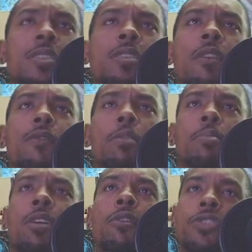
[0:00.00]
of their
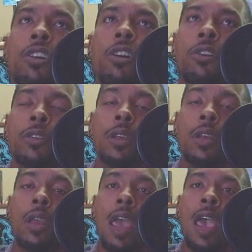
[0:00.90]
birth chart,
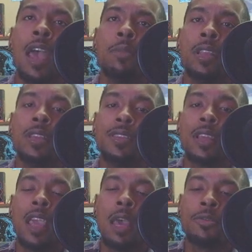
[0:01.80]
animalistic
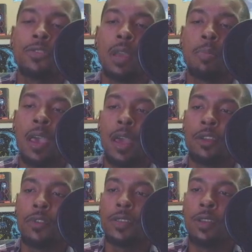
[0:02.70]
abstract patterns,